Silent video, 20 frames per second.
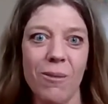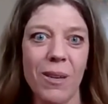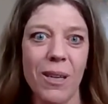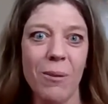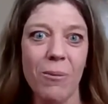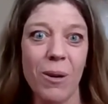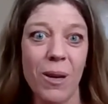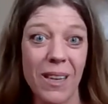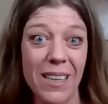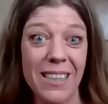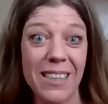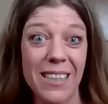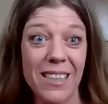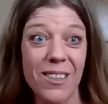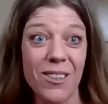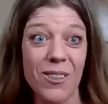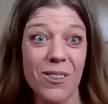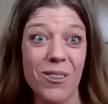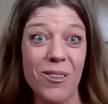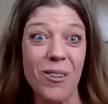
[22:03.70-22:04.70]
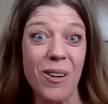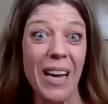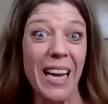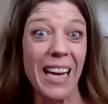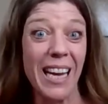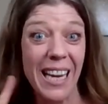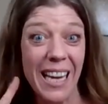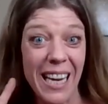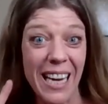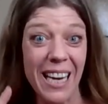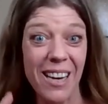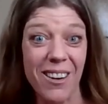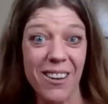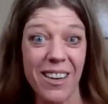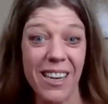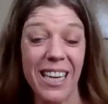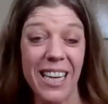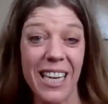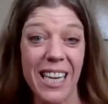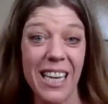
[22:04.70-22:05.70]
we want to
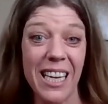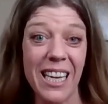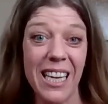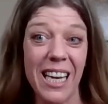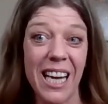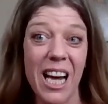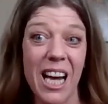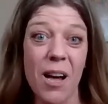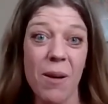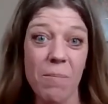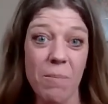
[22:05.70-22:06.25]
hearing